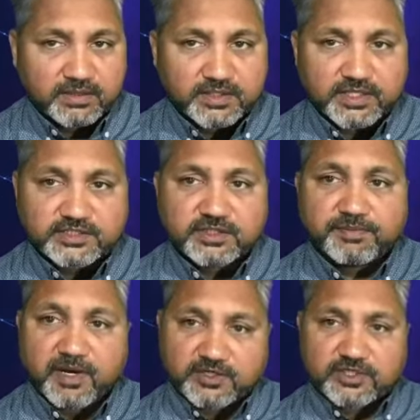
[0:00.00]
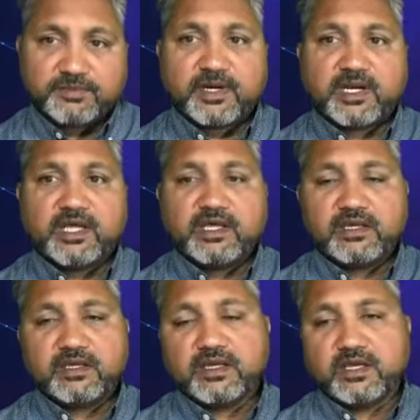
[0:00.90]
There is a partial pralay
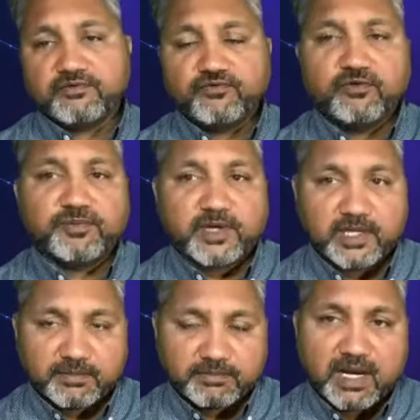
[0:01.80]
and full pralay,